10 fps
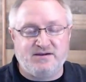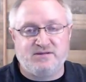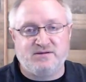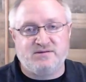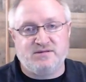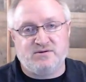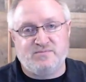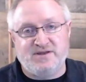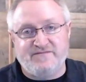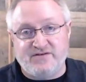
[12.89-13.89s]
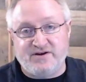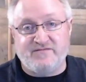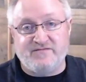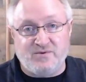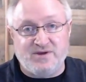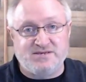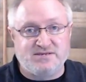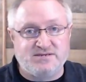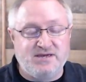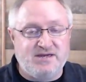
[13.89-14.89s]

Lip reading: and it'll be for different reasons.